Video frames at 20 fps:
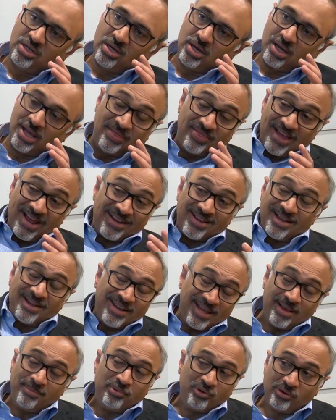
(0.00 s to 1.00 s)
and that can't
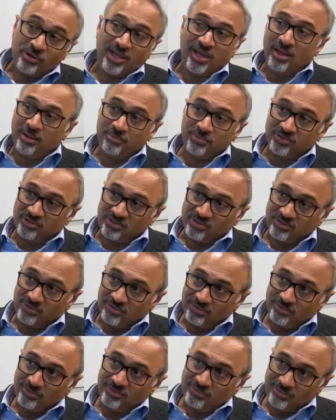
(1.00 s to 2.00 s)
happen on campus.
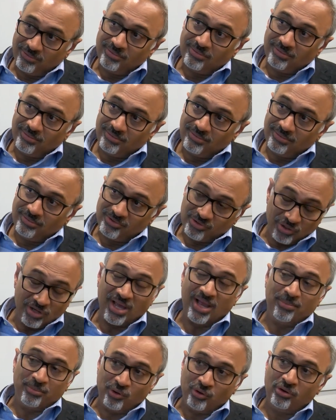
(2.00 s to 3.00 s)
It's going to
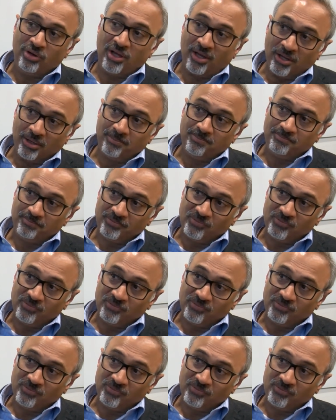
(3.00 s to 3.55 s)
happen online.